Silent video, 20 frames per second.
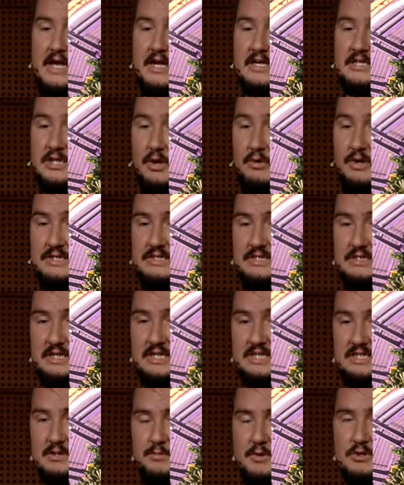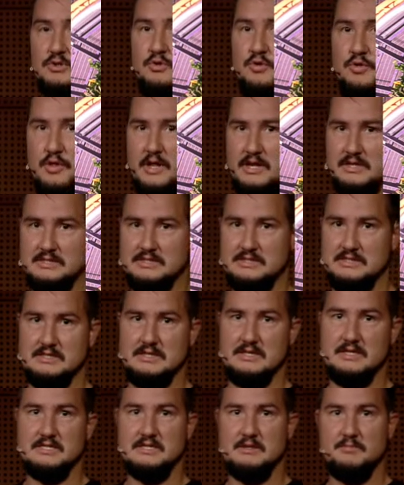So this is about two things.
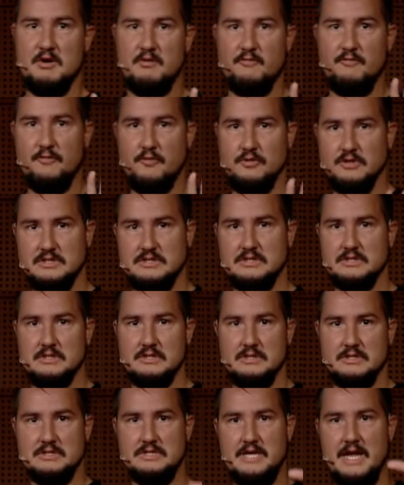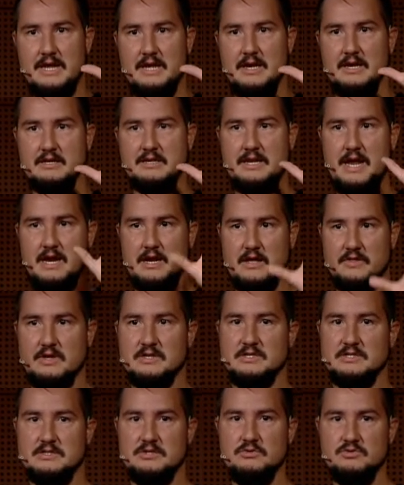This is about, first, taking data that
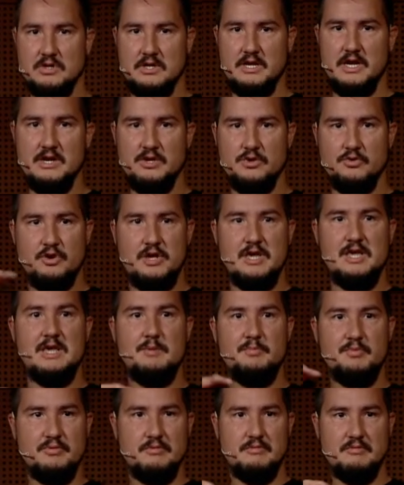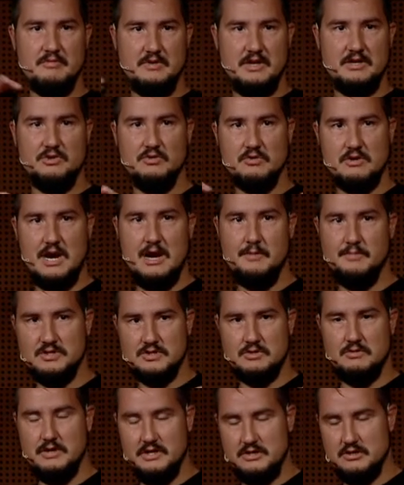is usually in your heap that your garbage
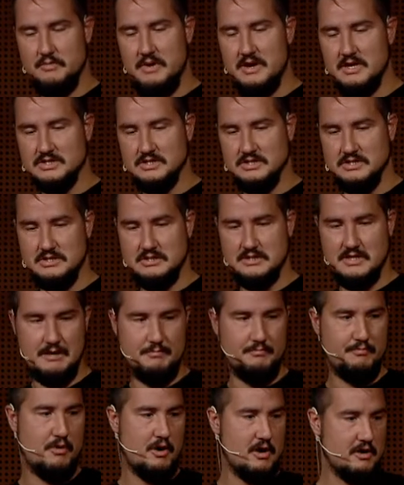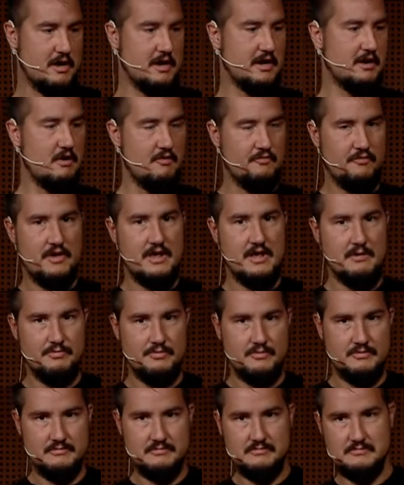collector manages and parking it off heap.
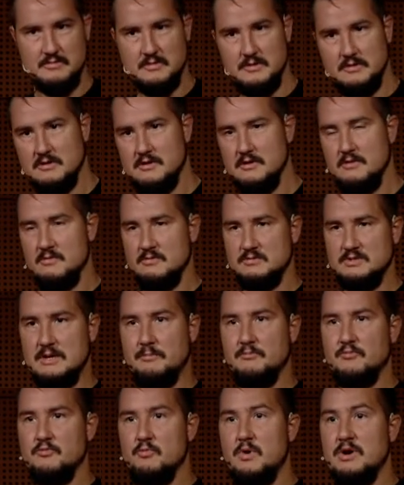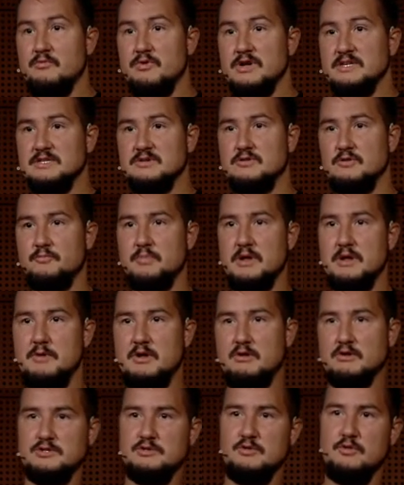One reason could be
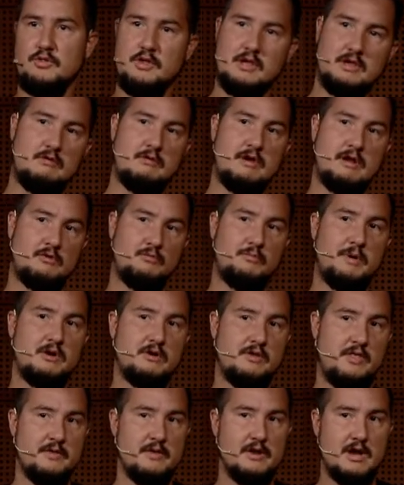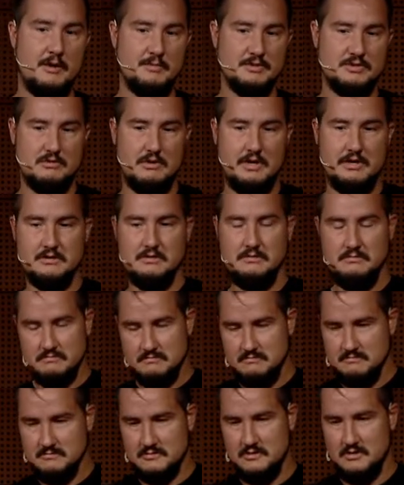because you think you can do better than the garbage collector.
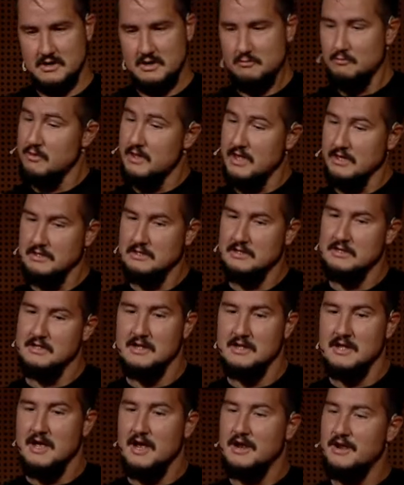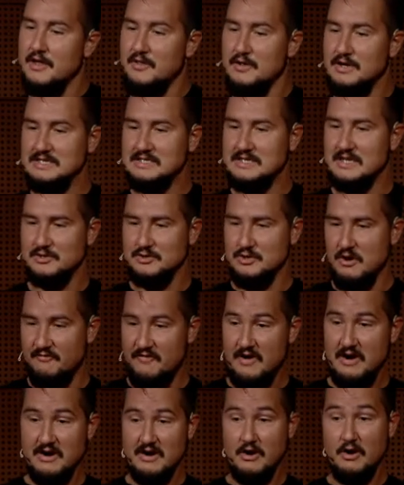Good luck with that. Another is that you know
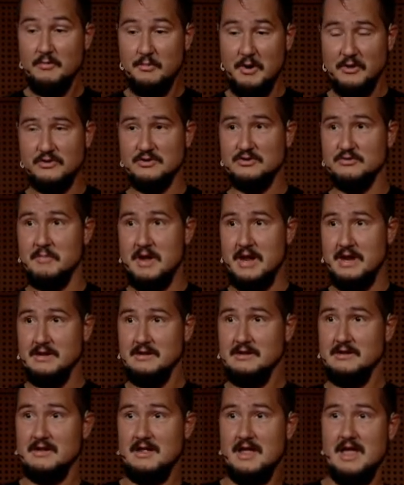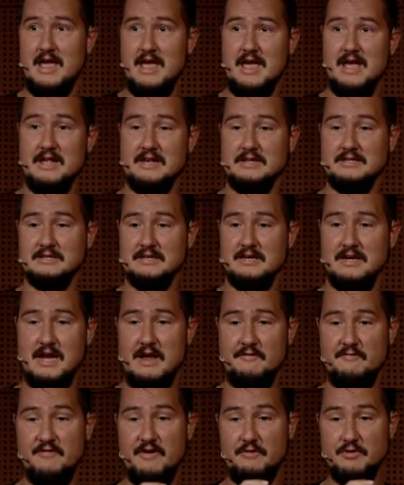a lot about the domain and
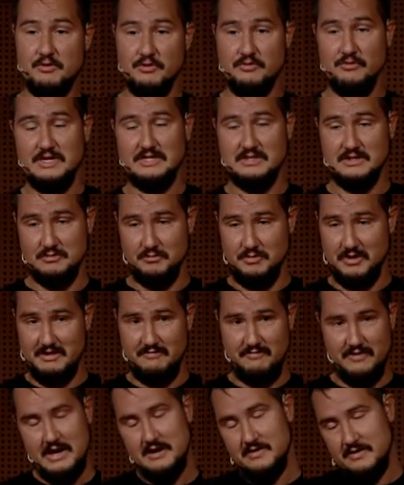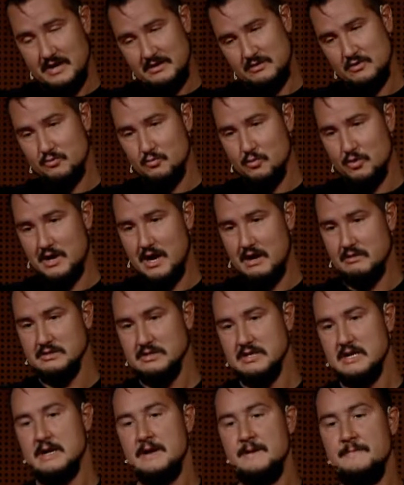have very good reason to believe that, and that could work out.
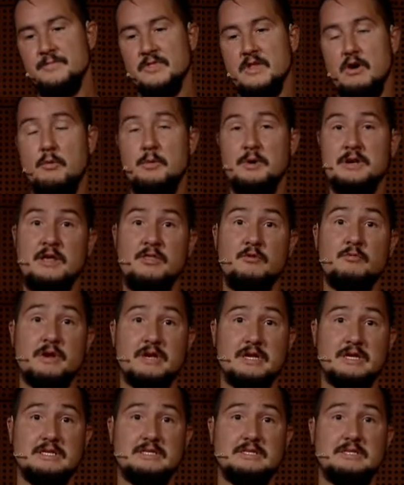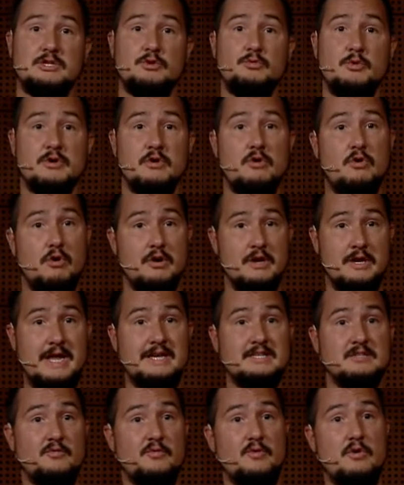Or another one is you want to call
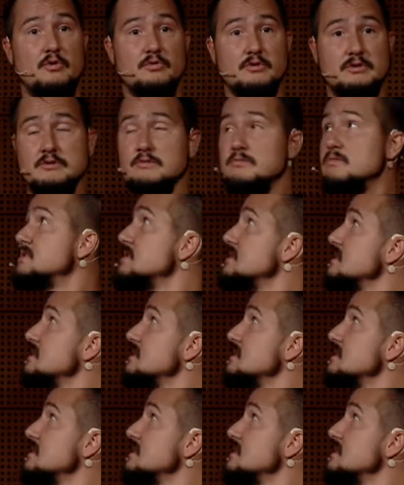native code, which